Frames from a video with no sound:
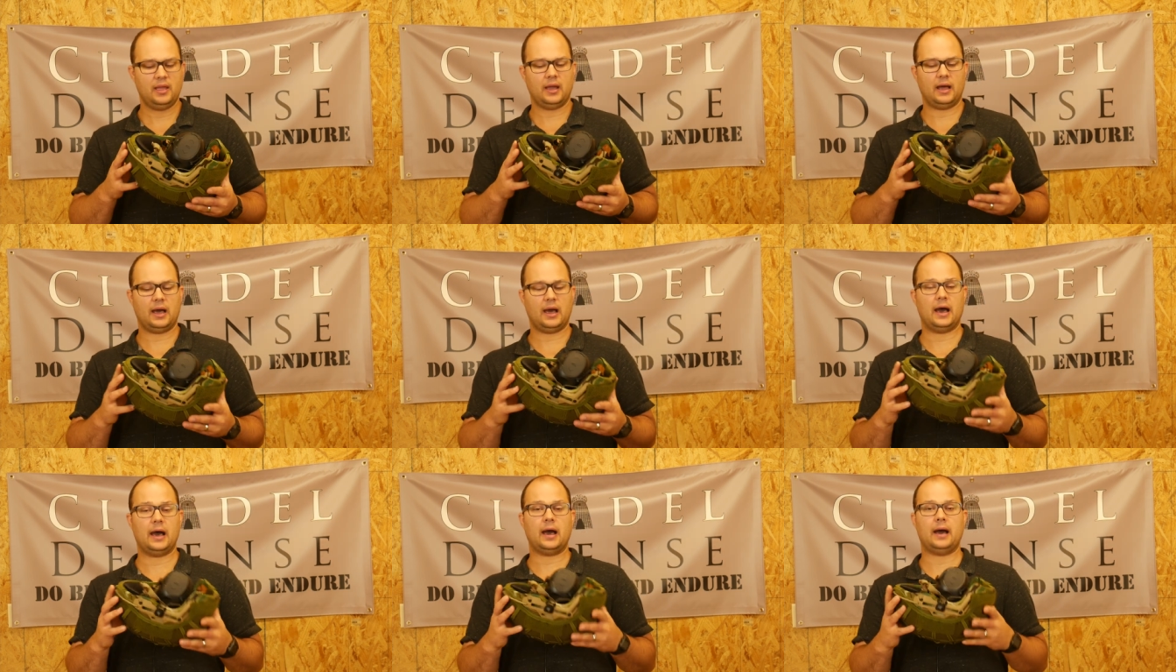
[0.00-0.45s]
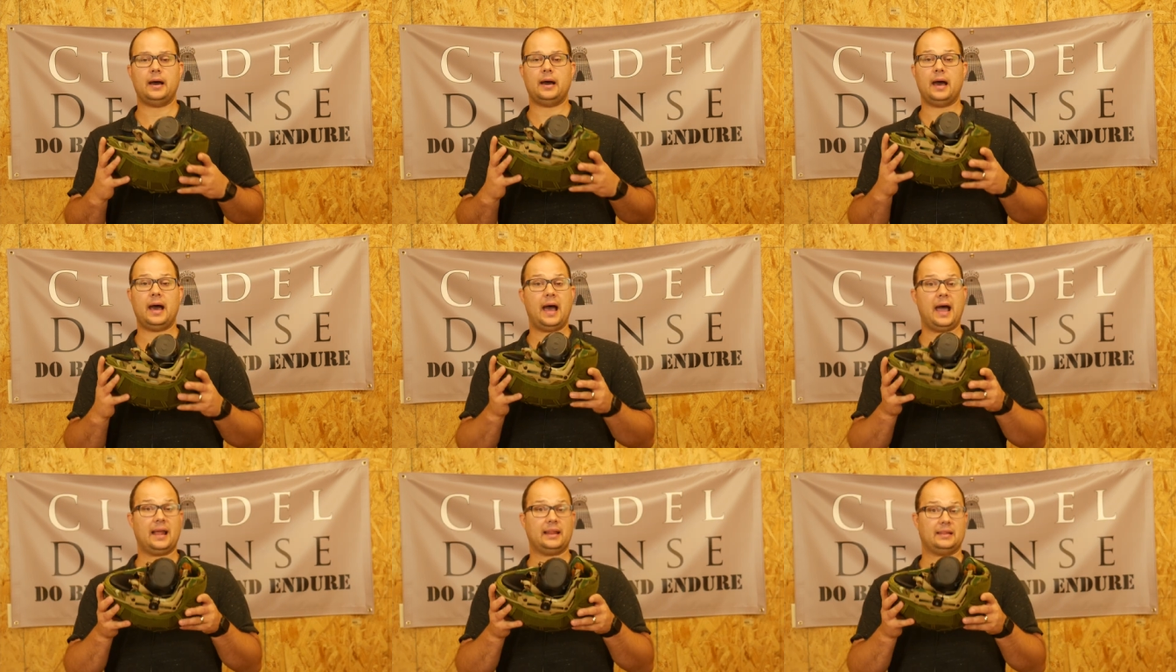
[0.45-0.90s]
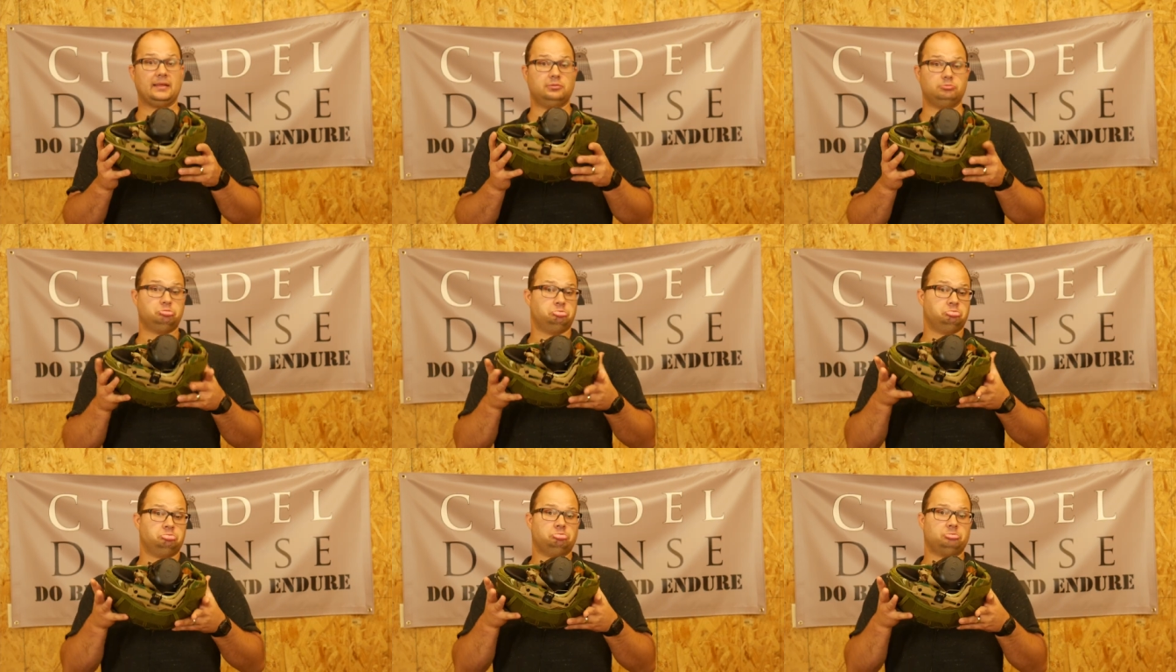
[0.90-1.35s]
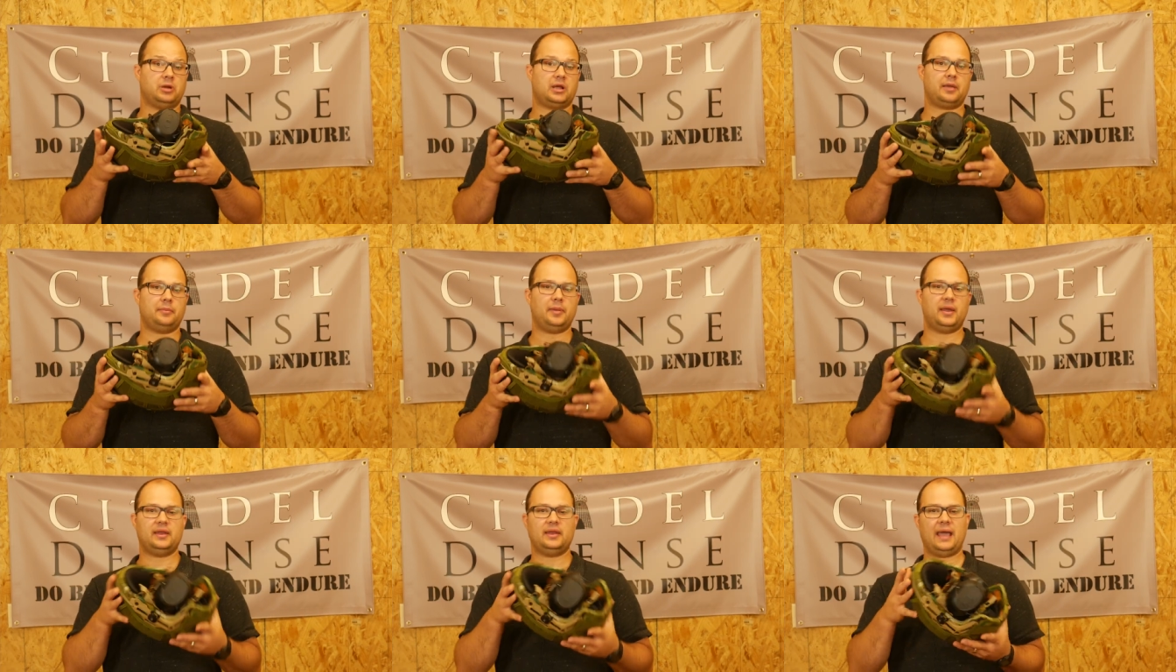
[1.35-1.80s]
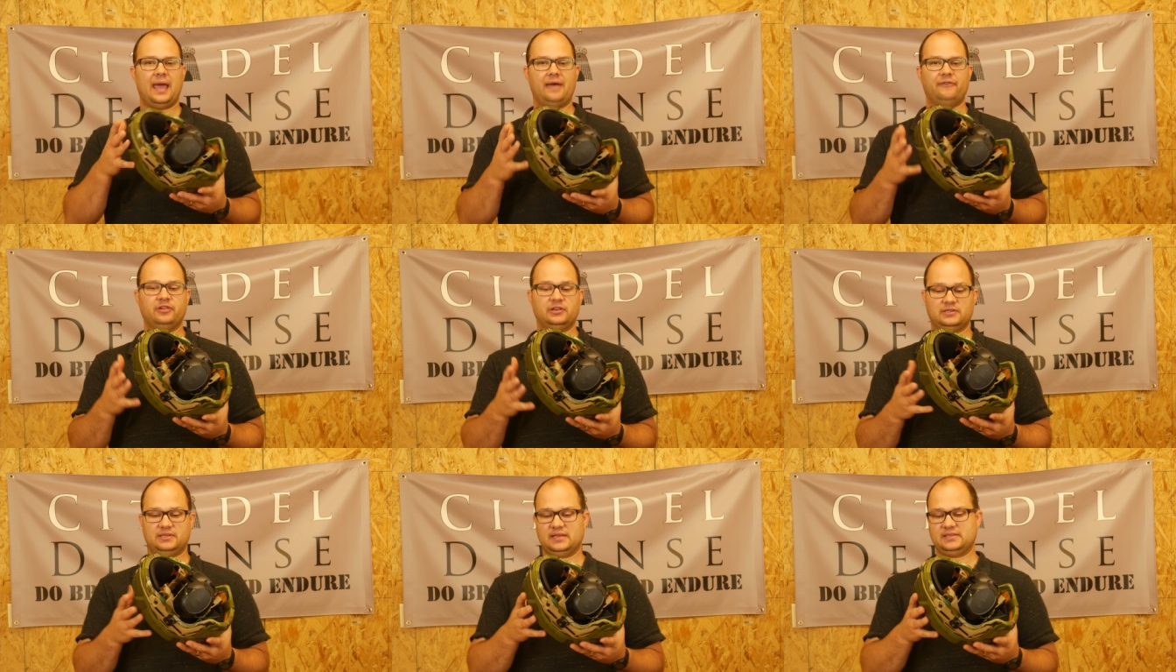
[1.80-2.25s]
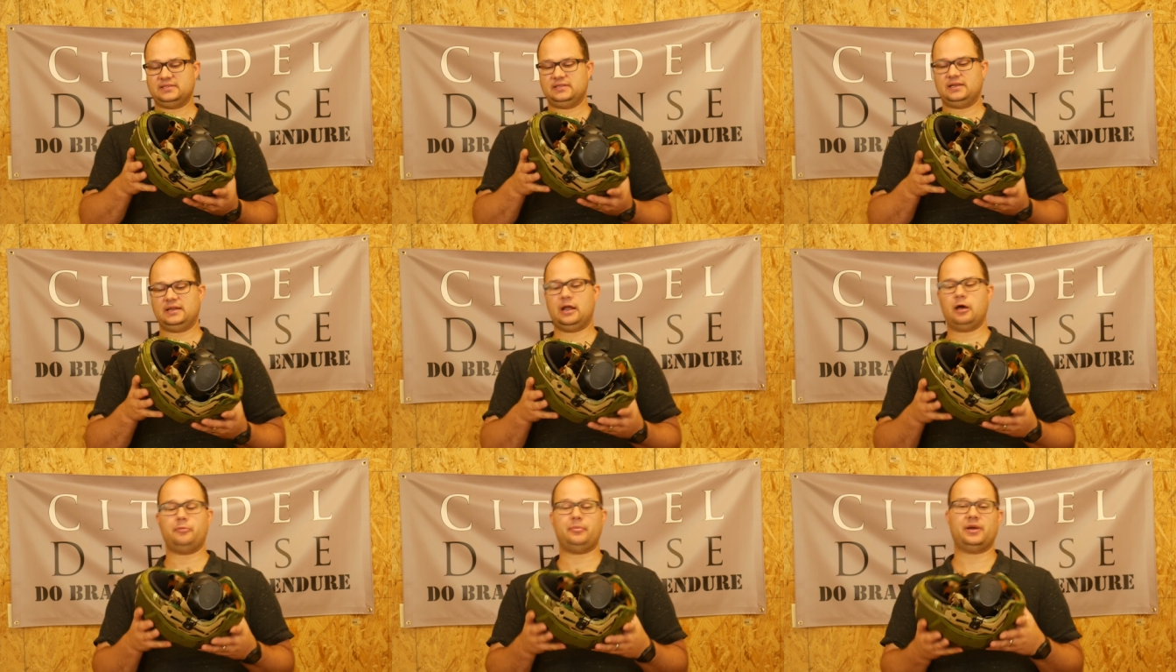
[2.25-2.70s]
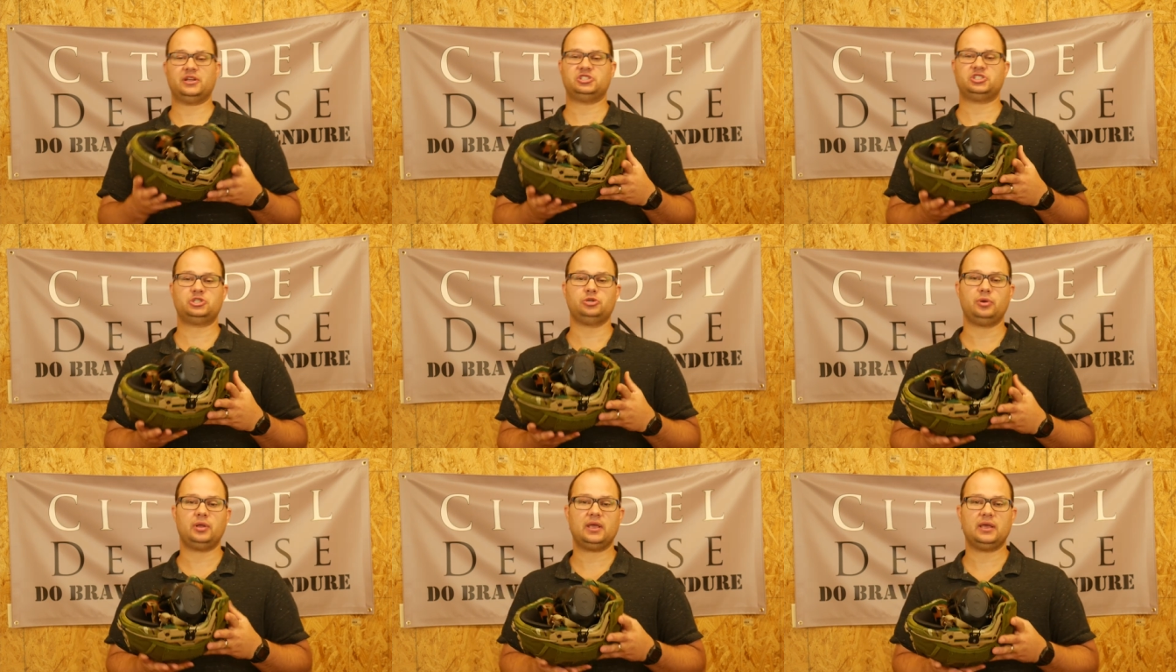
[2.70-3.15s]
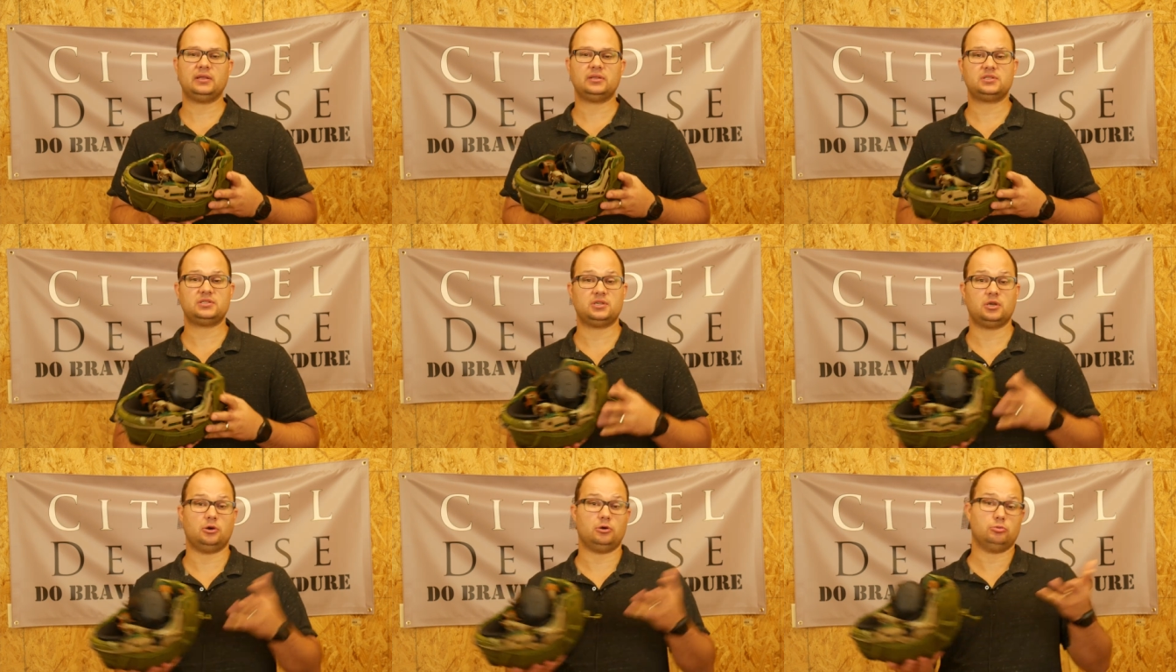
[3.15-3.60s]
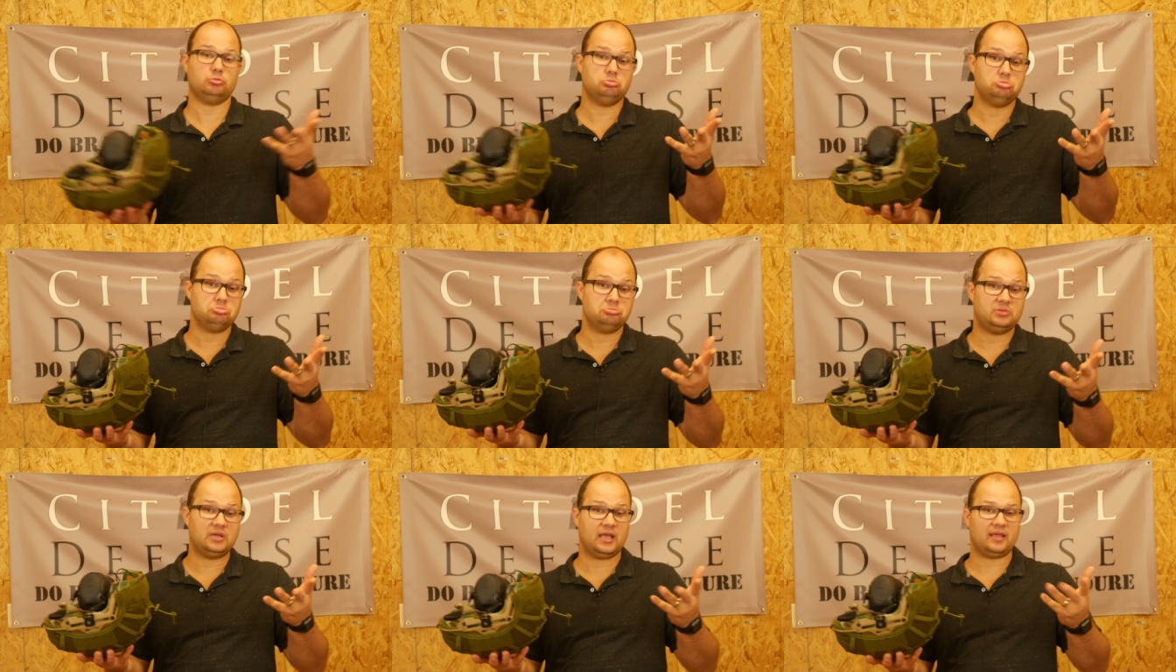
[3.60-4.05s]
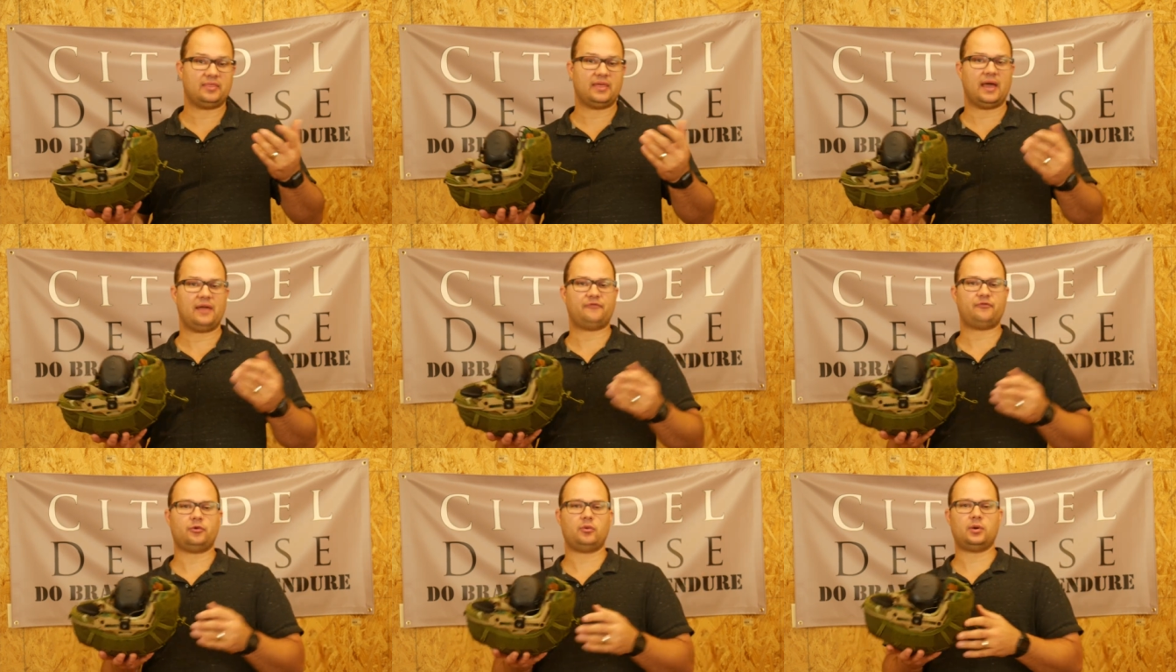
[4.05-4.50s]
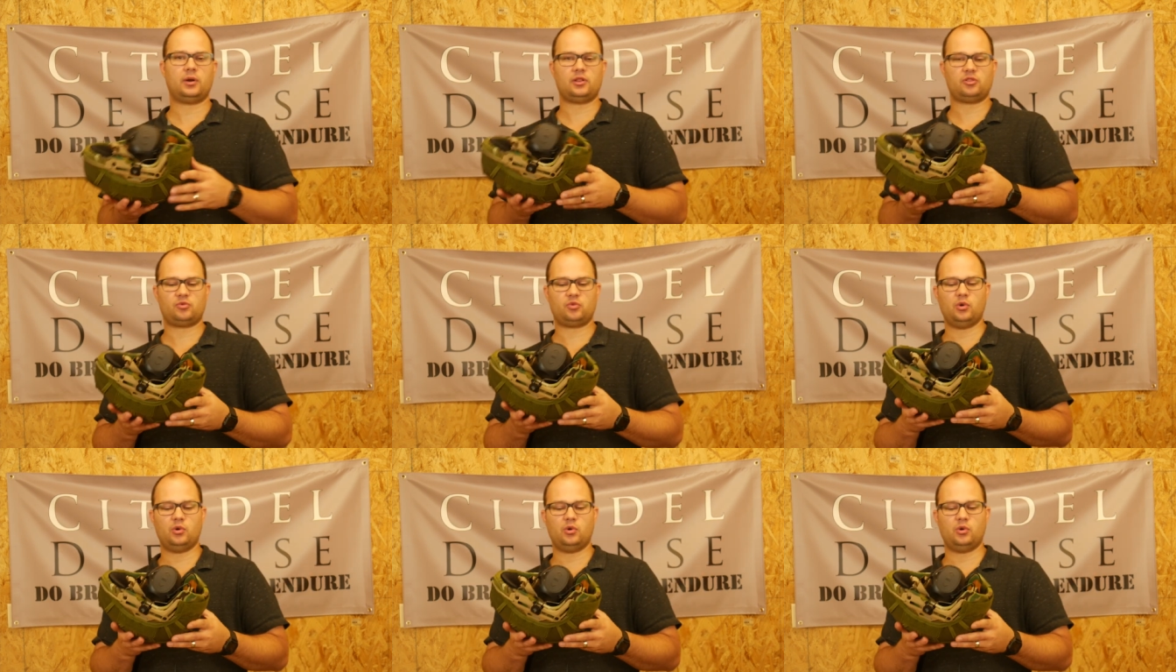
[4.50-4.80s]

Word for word: Uh, highly recommend. Haven't tested it out by shooting it, so take that for what it's